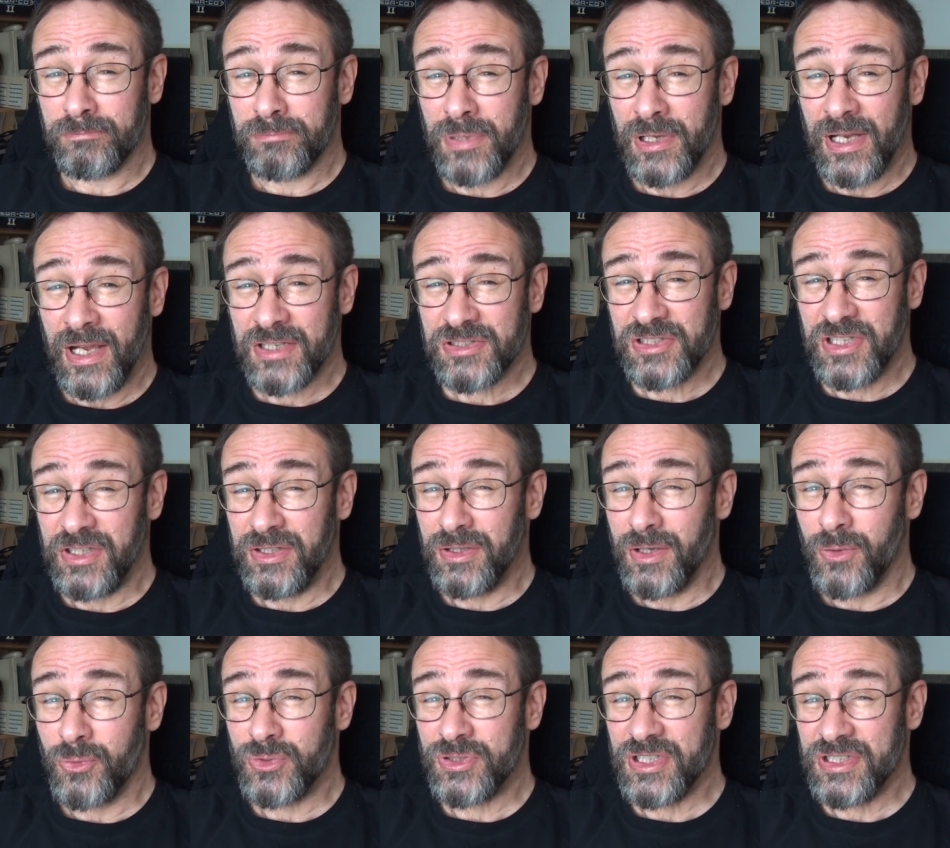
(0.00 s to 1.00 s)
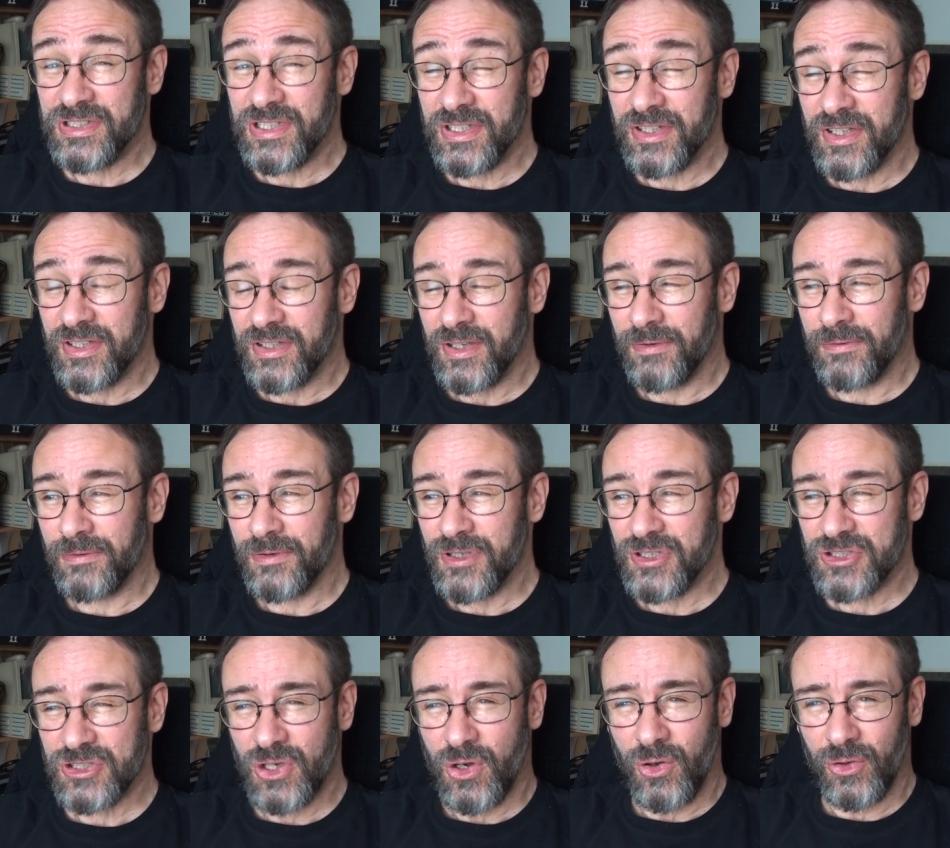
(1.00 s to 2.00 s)
but actually noticing the
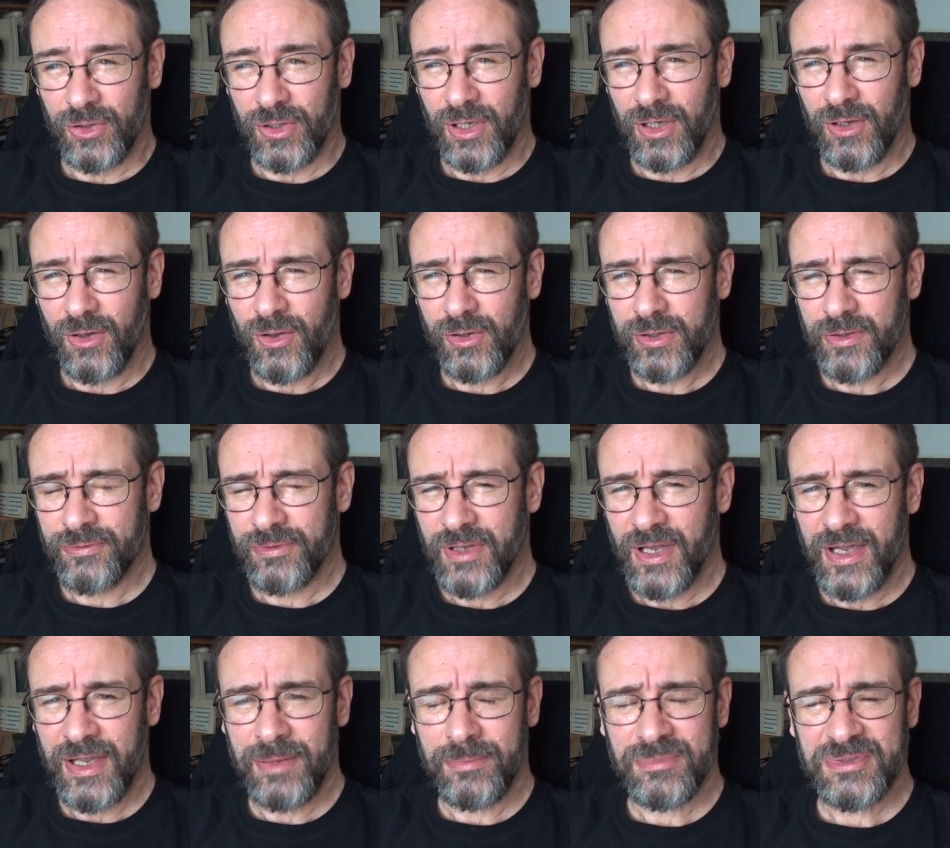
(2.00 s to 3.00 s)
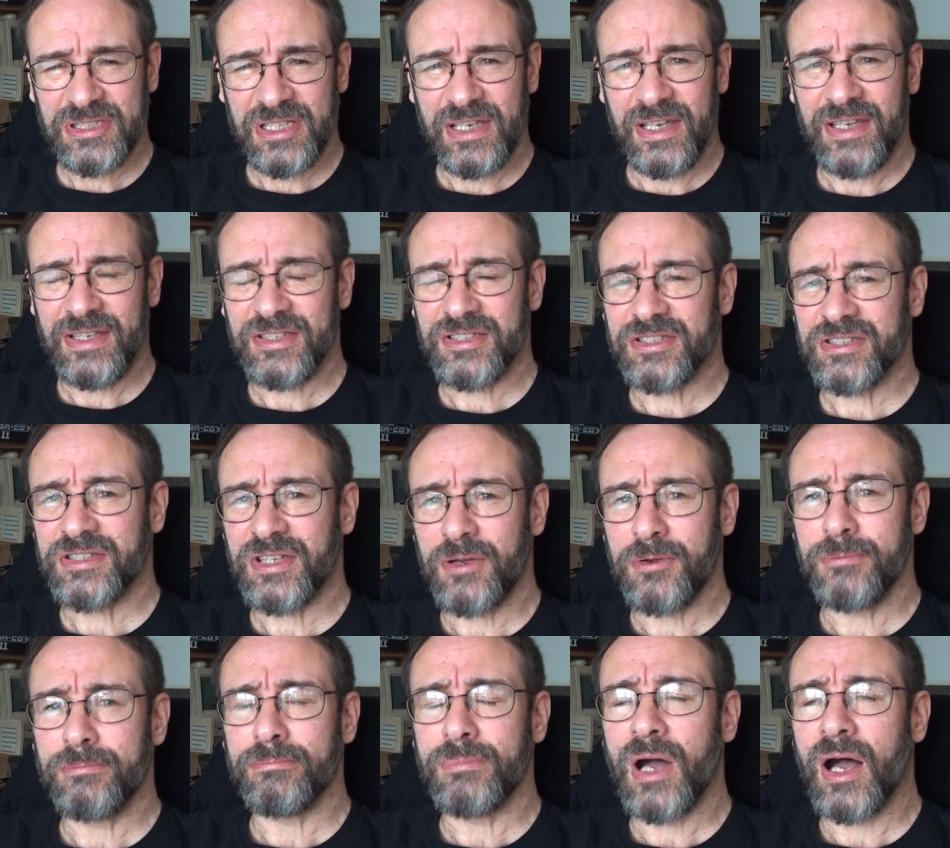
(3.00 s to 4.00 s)
difference on a lot of games, it's
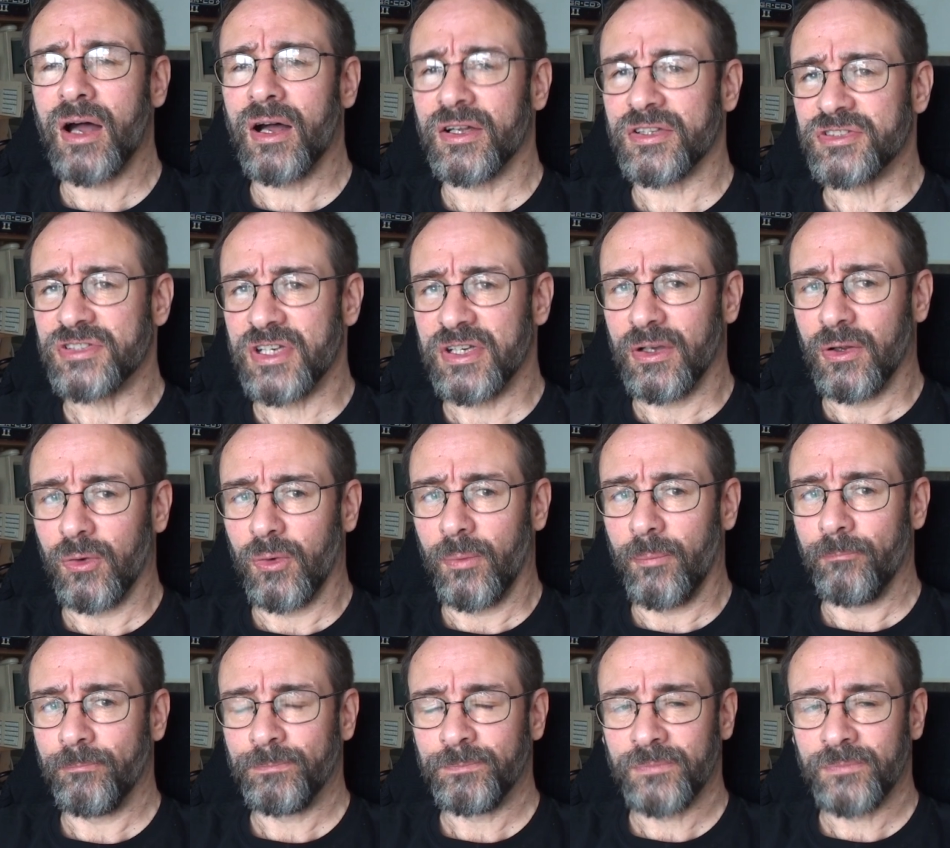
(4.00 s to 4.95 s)
so marginal.